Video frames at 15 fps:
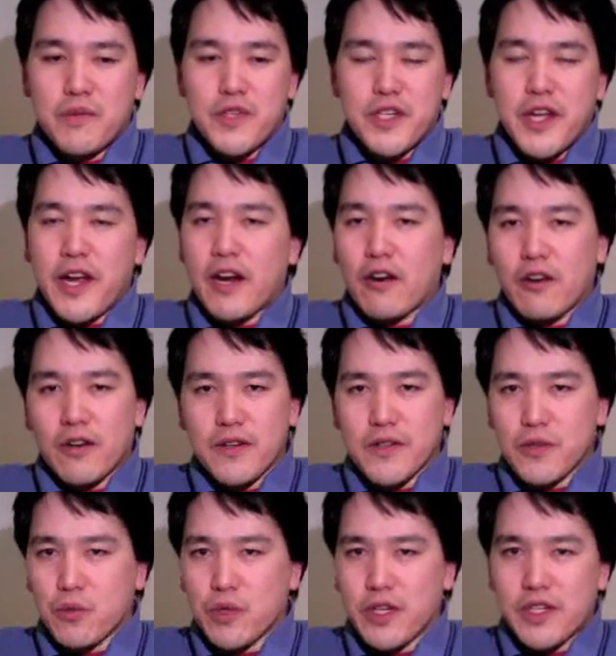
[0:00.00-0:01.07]
chair
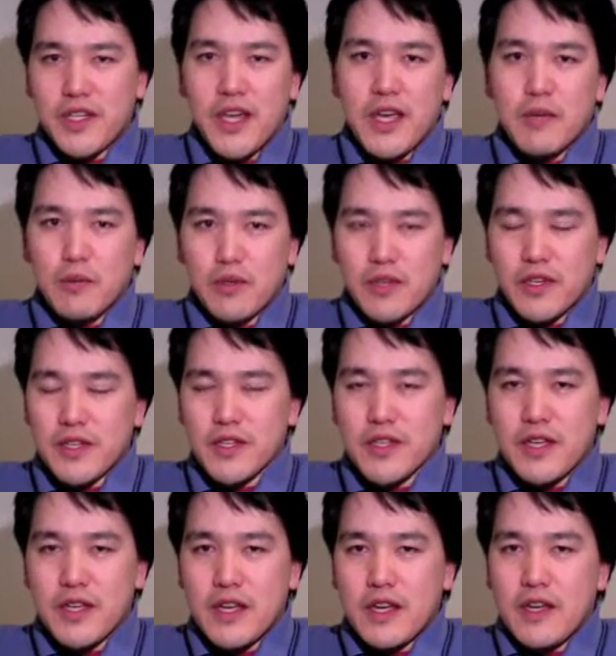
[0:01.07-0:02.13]
is or what a table is,